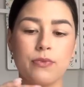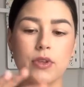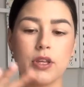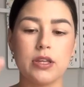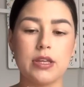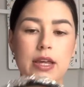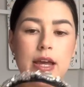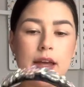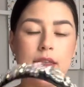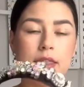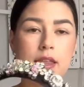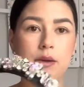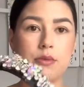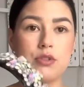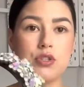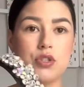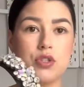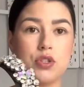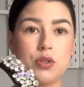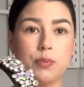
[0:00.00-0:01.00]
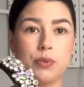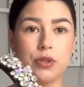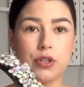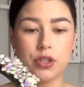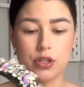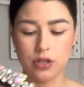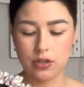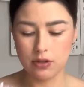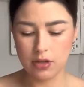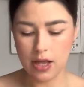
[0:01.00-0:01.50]
yeah, that was super
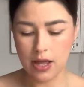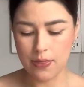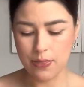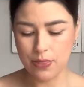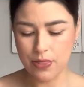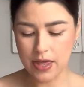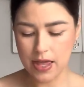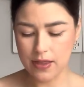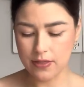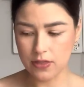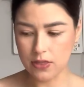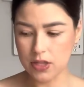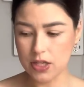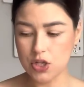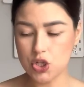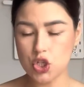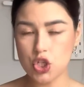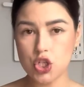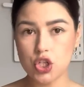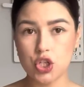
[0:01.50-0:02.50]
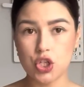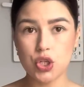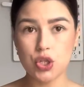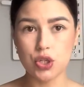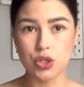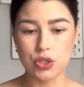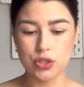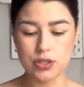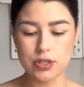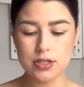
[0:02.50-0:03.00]
cute. And then the
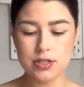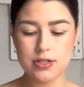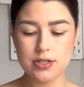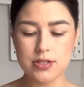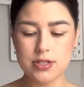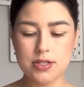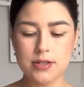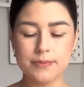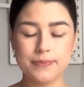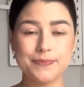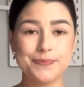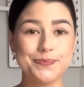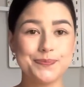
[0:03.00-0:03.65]
shoes,